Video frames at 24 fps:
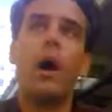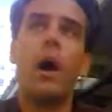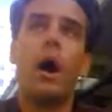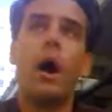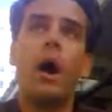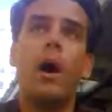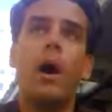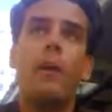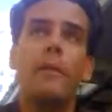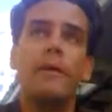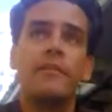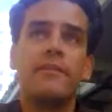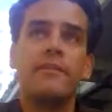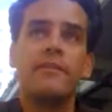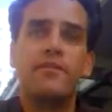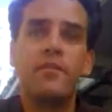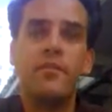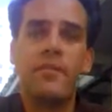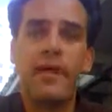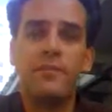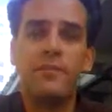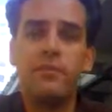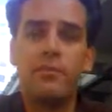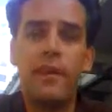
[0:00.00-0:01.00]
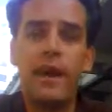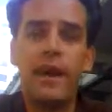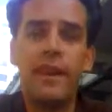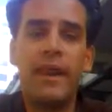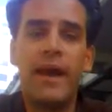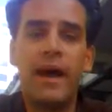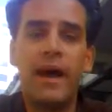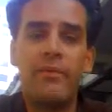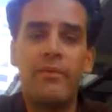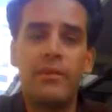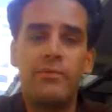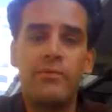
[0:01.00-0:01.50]
And so that's about
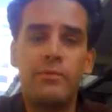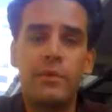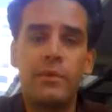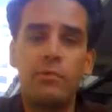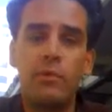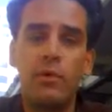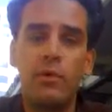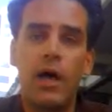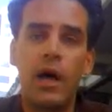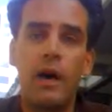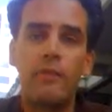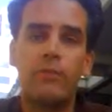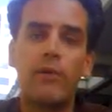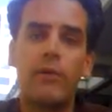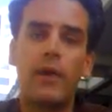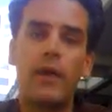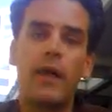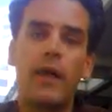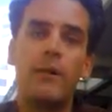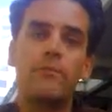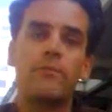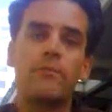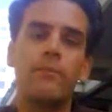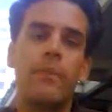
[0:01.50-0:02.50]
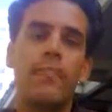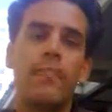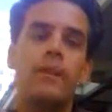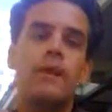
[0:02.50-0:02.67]
how these people operate.